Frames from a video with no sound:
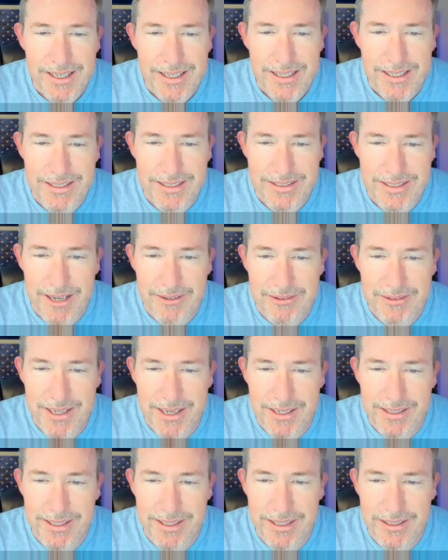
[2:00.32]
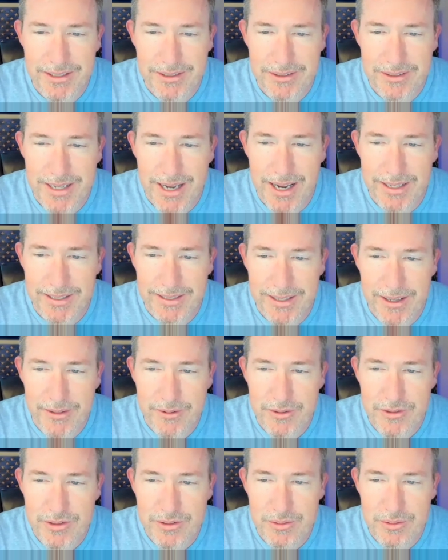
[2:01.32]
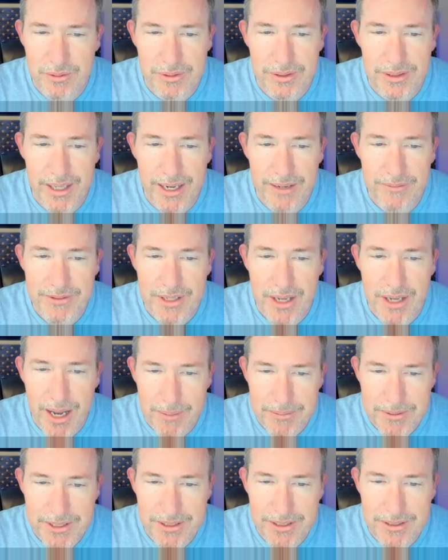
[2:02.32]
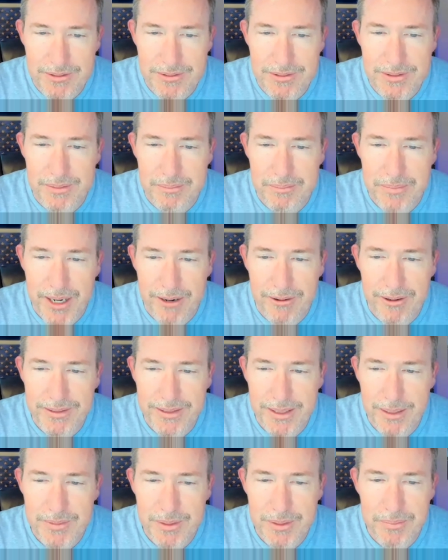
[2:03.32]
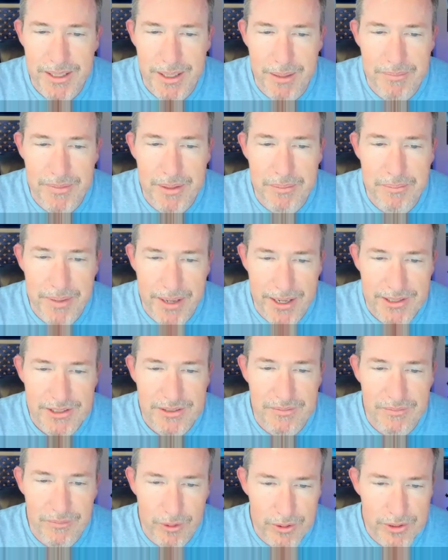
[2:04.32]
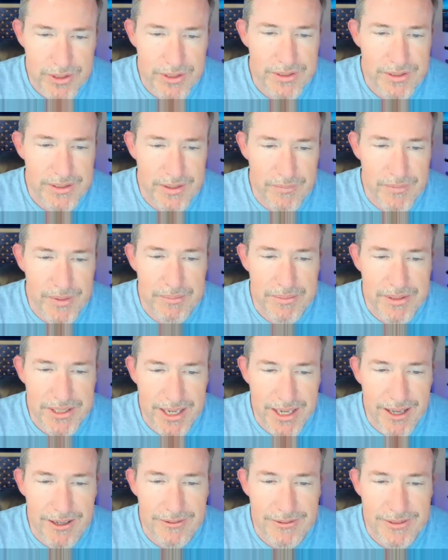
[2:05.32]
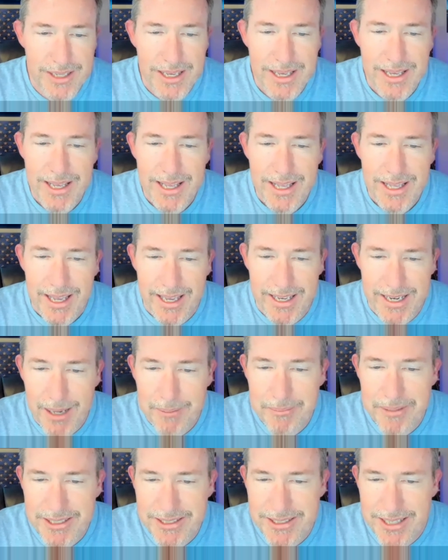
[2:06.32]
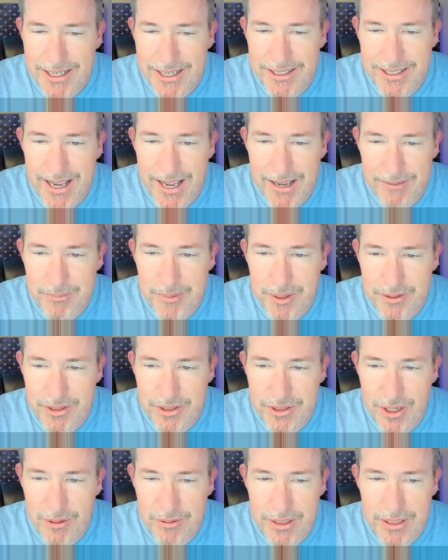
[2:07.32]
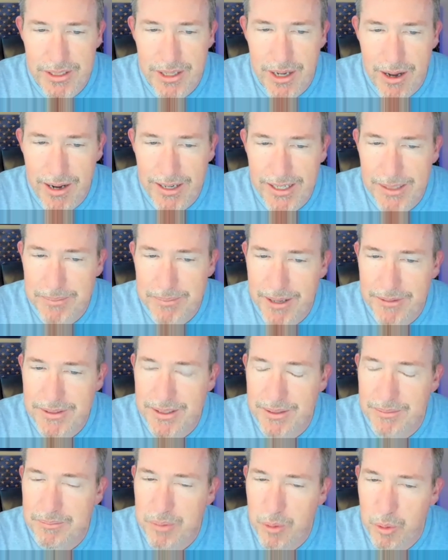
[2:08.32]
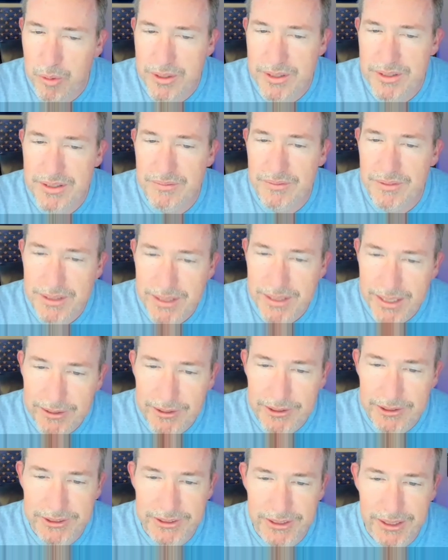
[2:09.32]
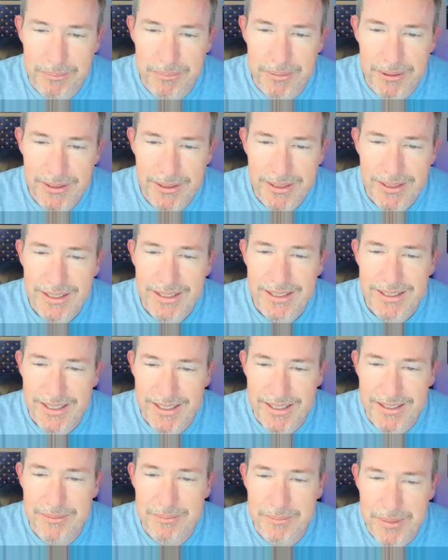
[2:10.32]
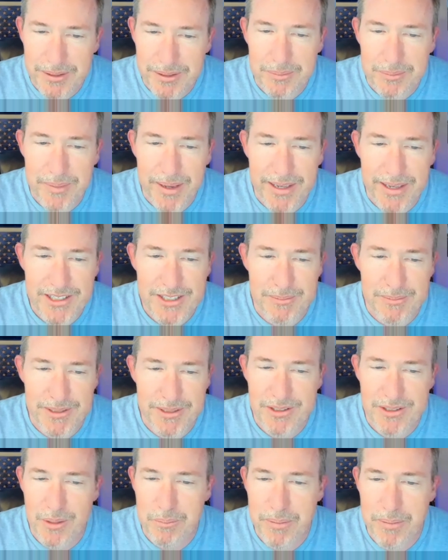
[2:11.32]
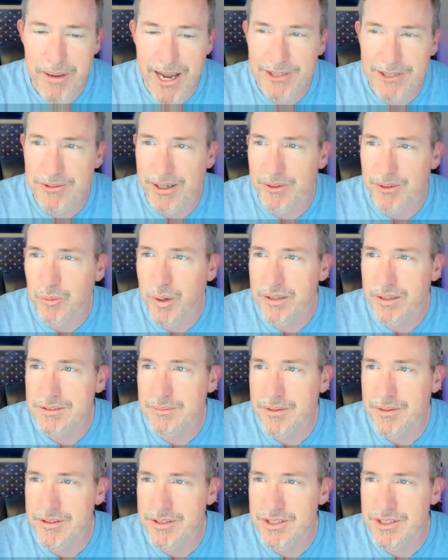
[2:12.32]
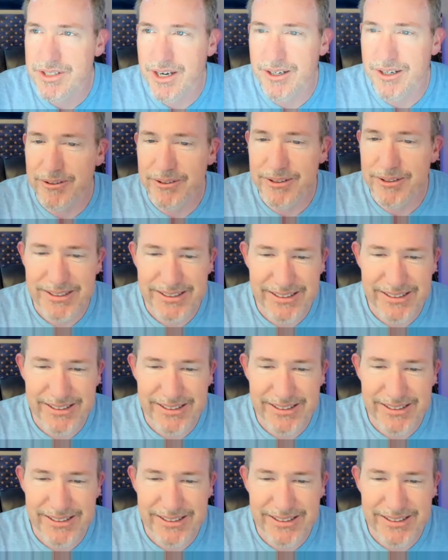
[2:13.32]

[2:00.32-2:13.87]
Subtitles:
He is now dedicated to guiding others through life's obstacles, empowering them to become the best versions of themselves. And I'm excited to have him on the show to talk about the importance of leadership in middle management. So, Patrick, welcome to the show.